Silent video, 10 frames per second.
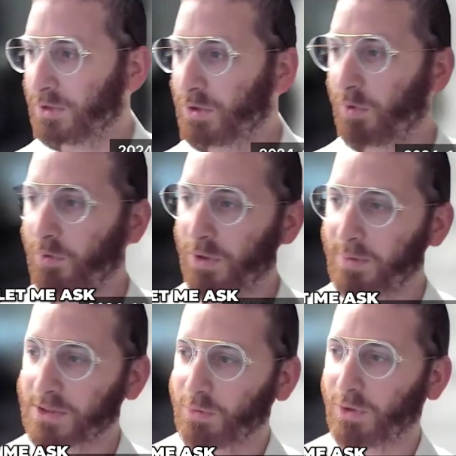So let
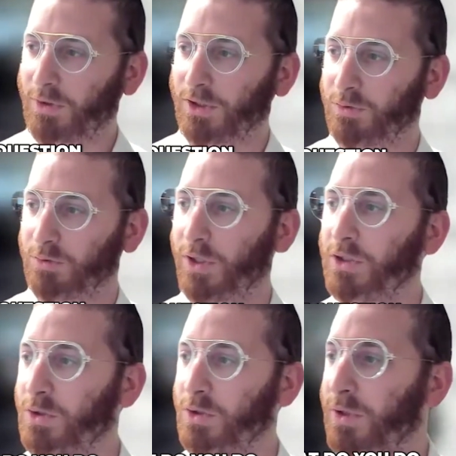me ask you one question. What do
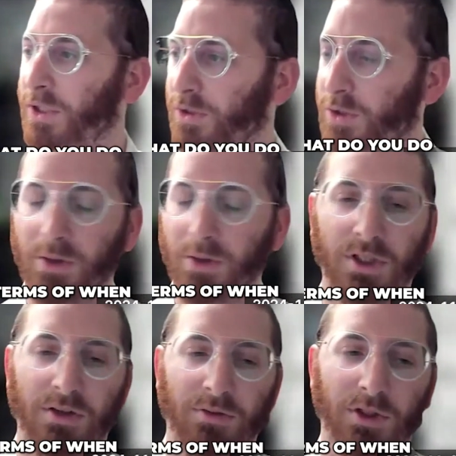you do in terms
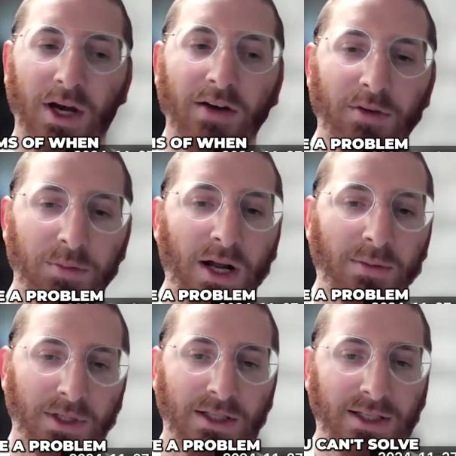of when you have a
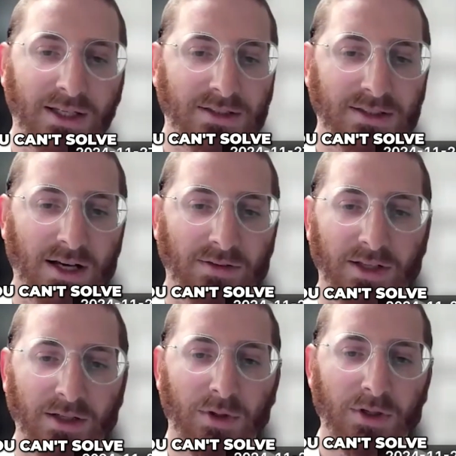problem that you can't solve?
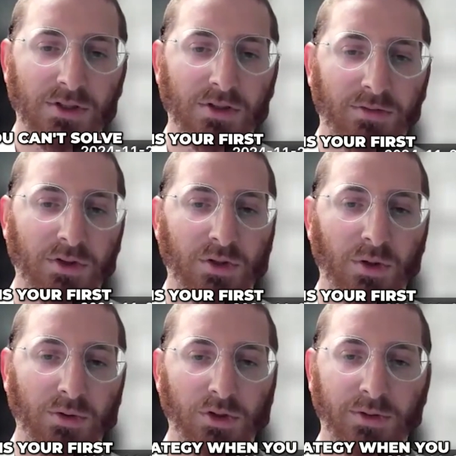Like, what is your first
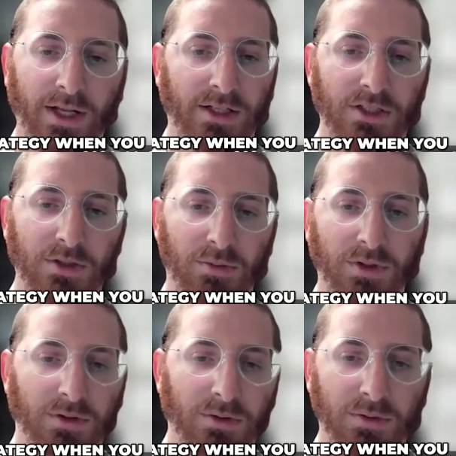go-to strategy
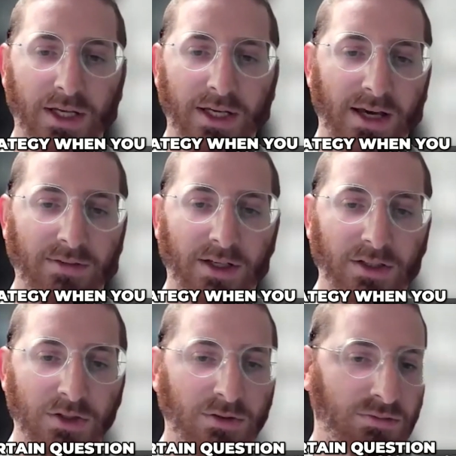when you have
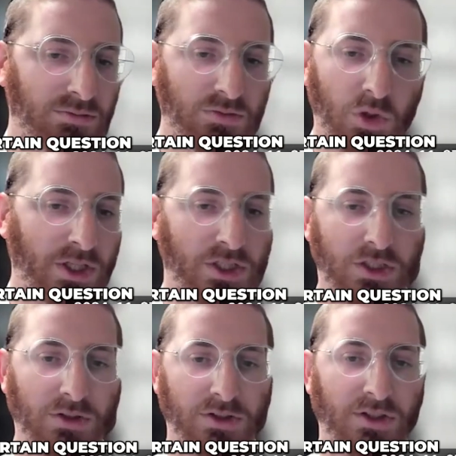a certain
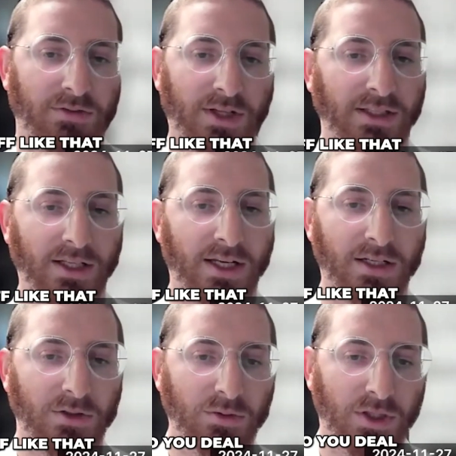question or stuff like that? How
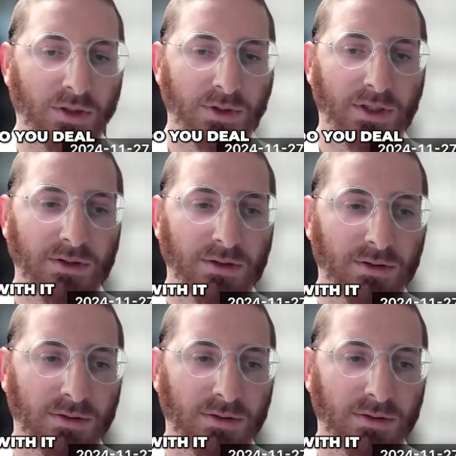do you deal with it?